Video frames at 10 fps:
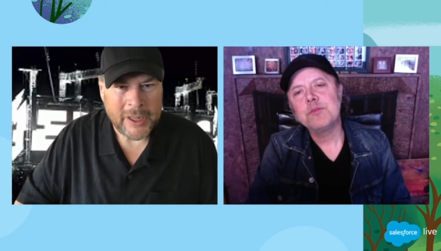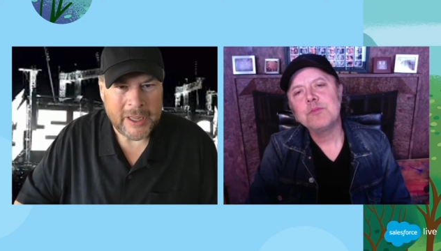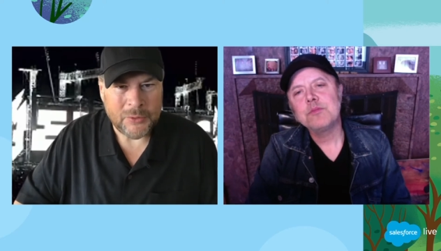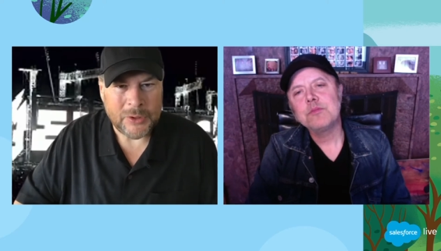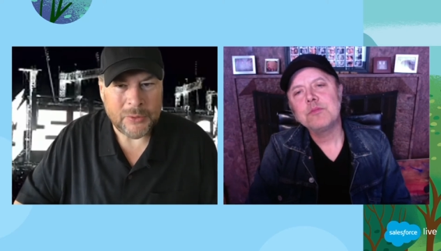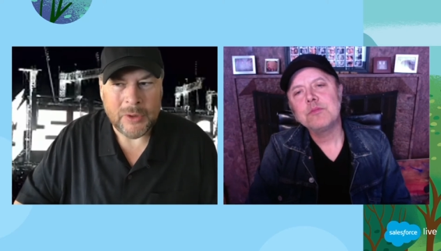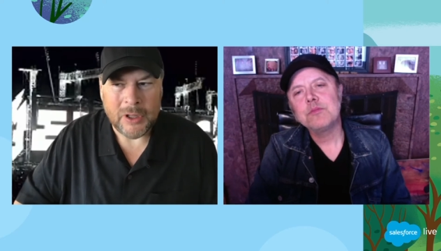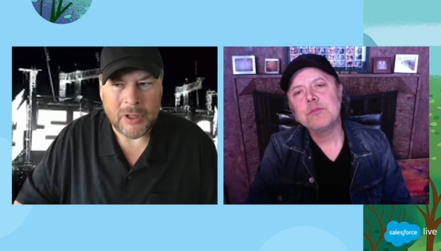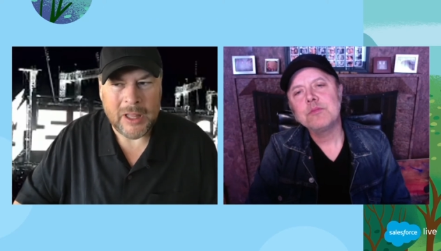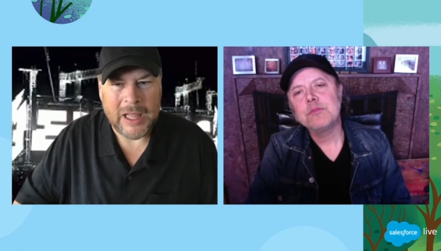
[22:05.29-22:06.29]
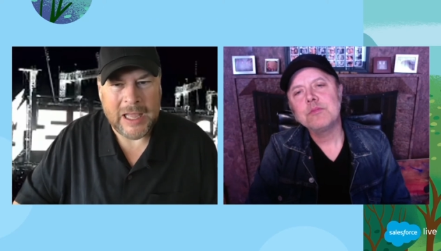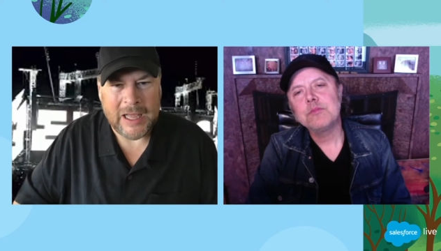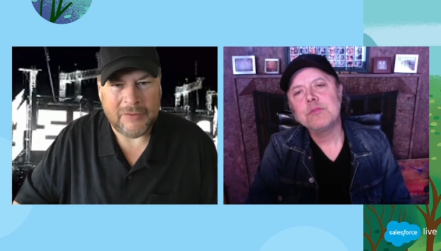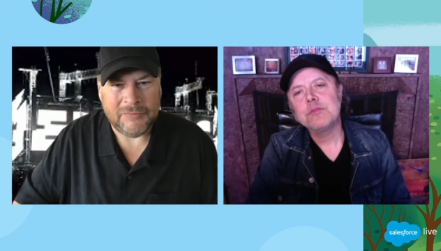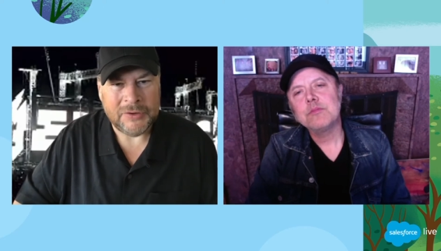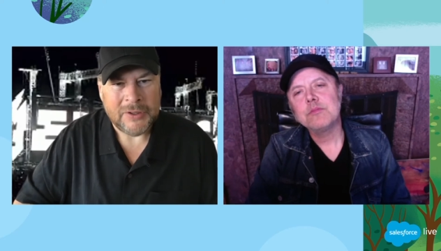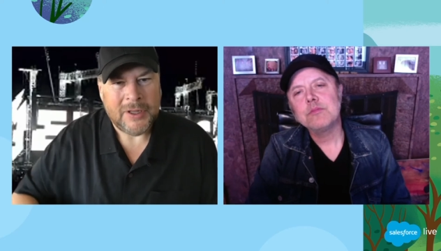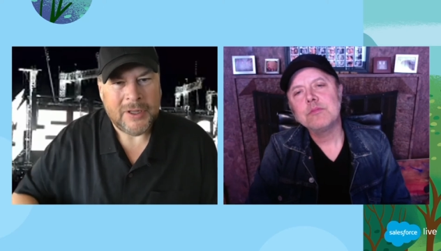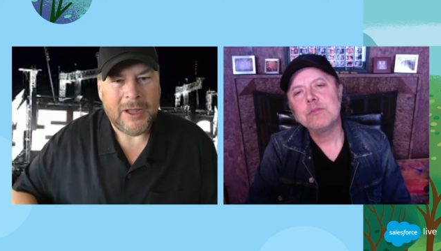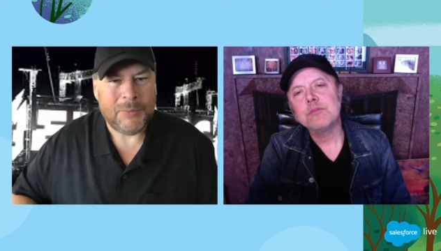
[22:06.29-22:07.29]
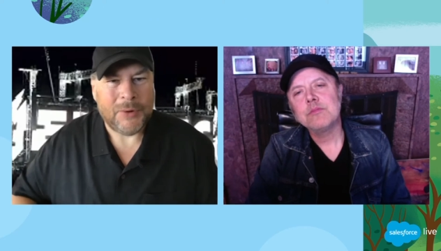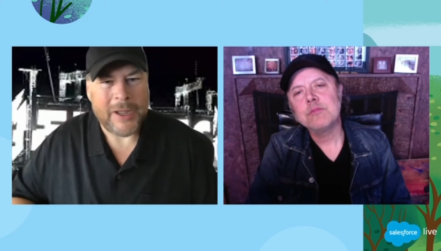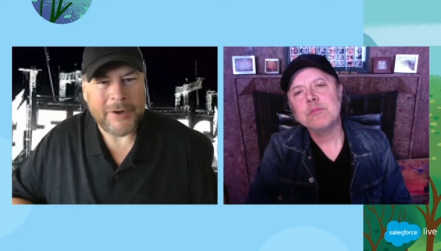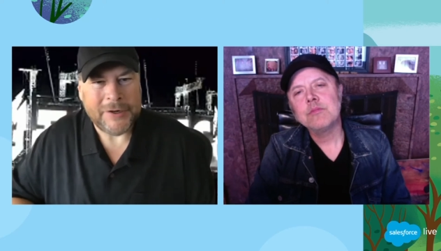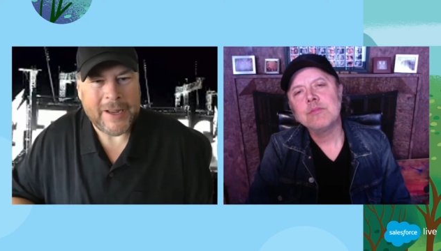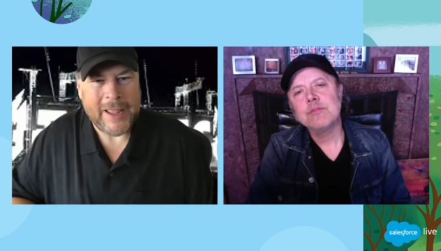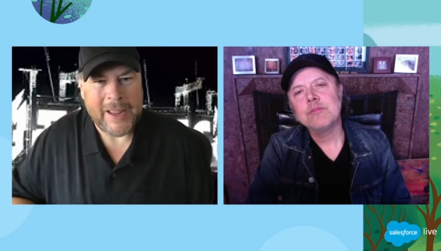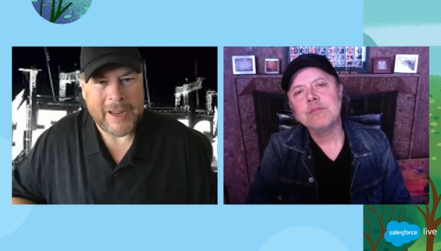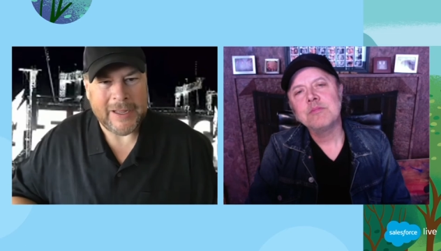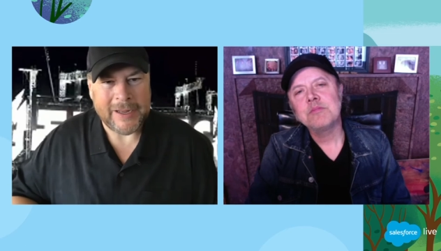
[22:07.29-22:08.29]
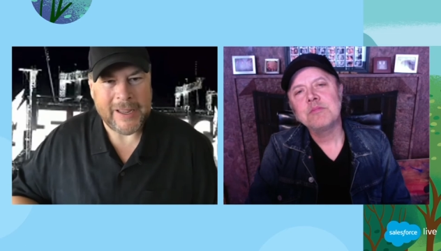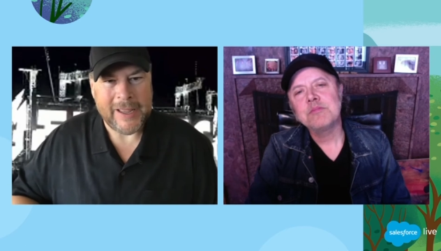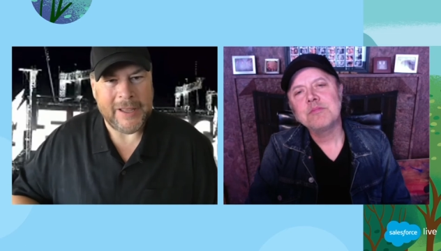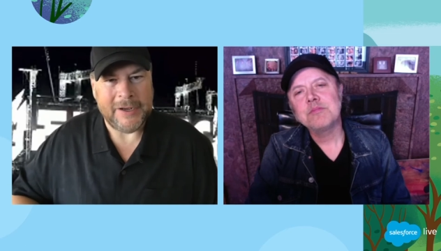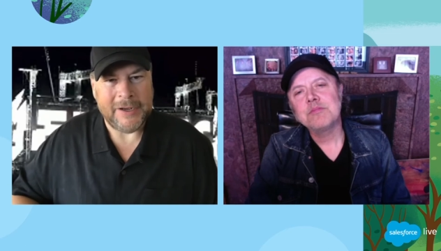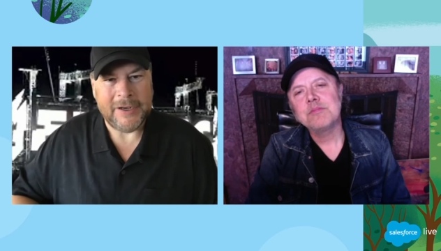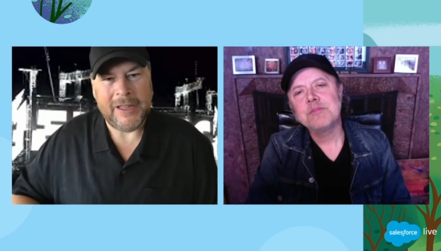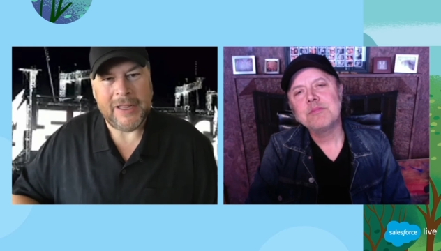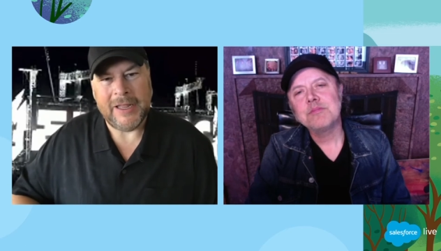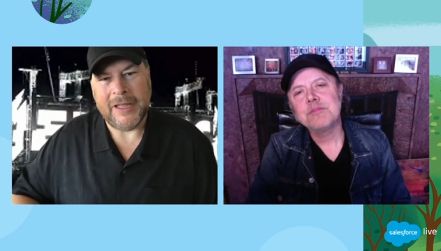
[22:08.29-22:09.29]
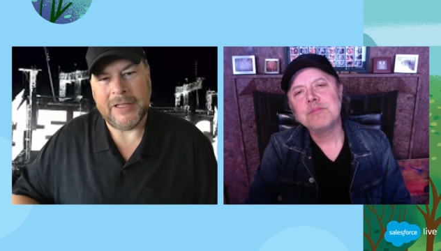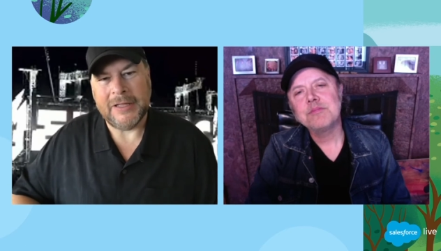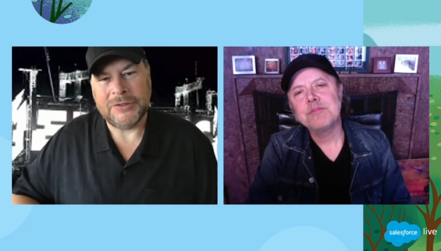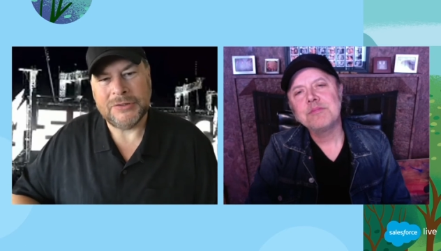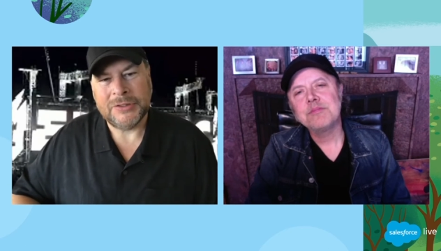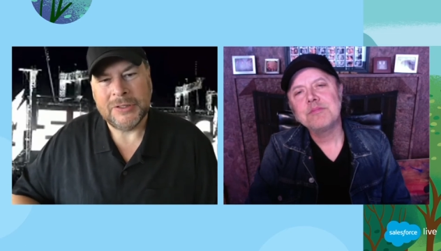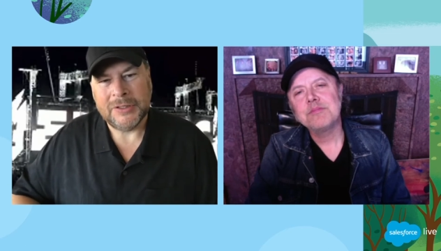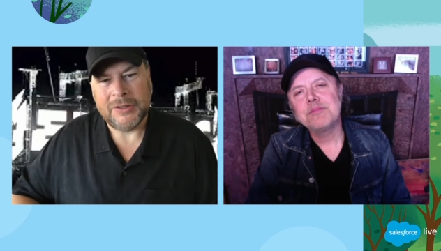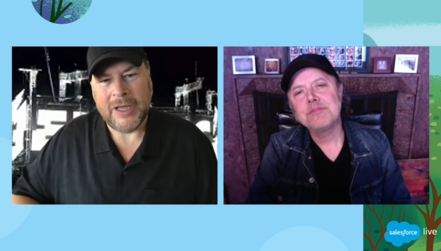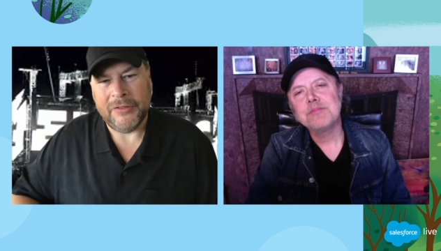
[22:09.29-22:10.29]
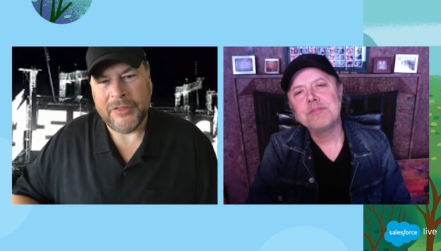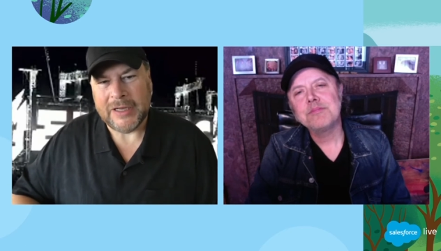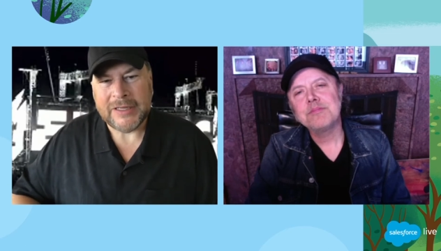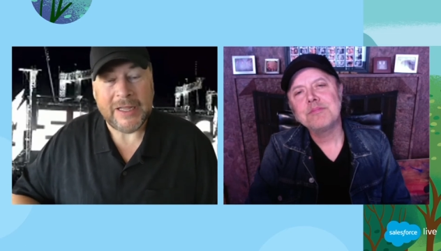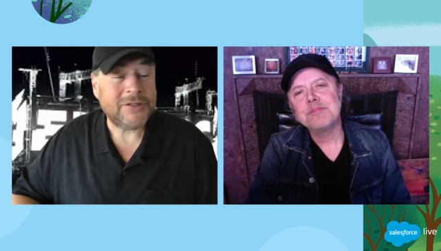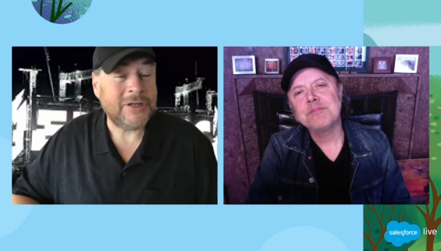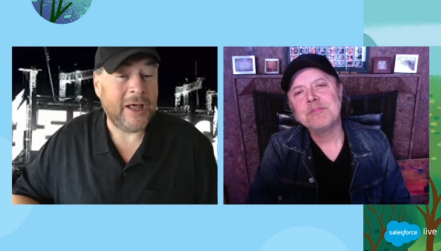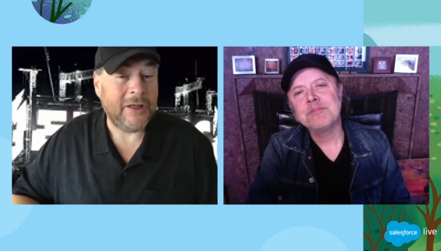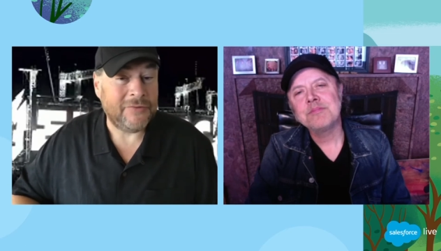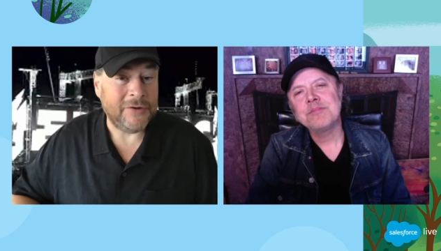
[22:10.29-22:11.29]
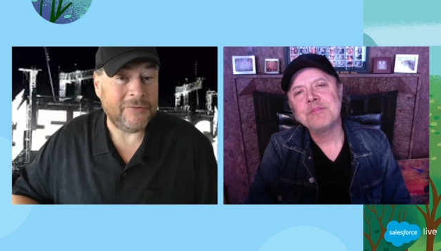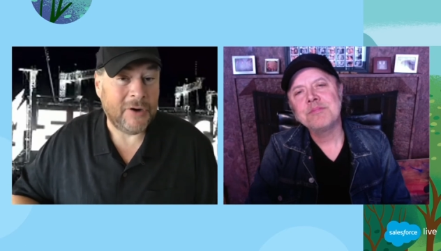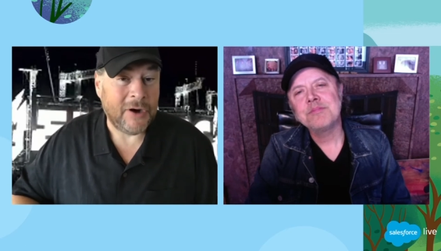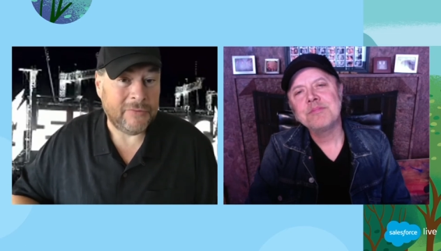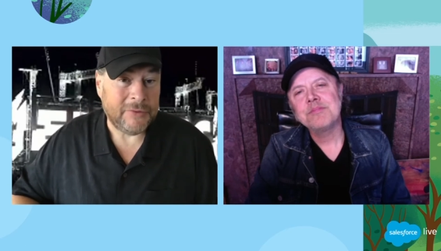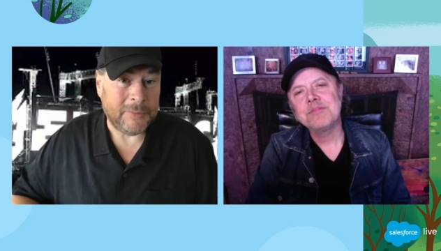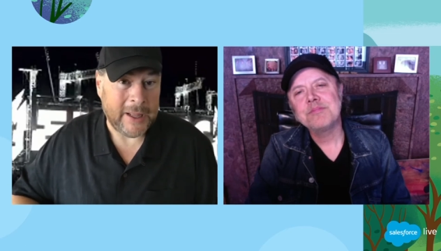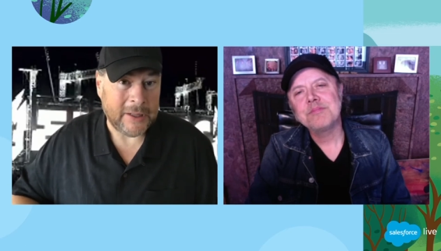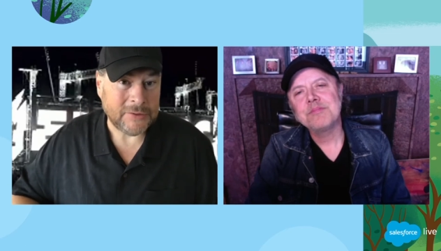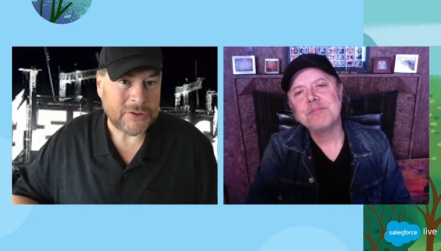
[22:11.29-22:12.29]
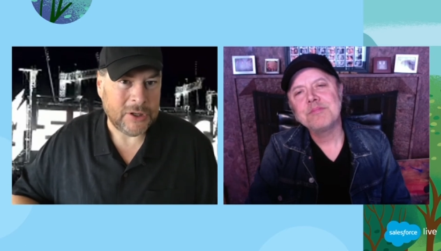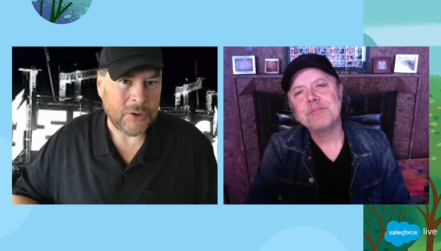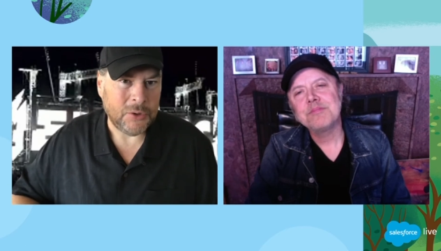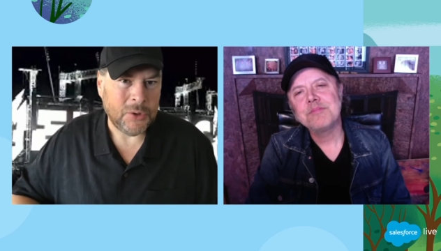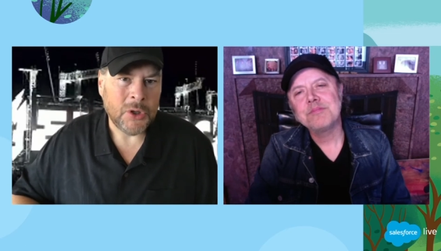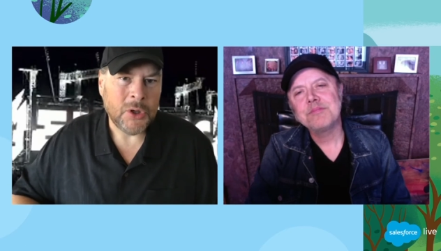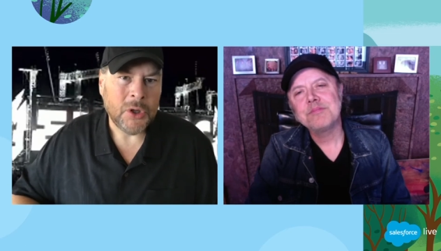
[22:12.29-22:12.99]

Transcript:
Speaker 1: and we will have a brighter day again and that that day is not very far from now so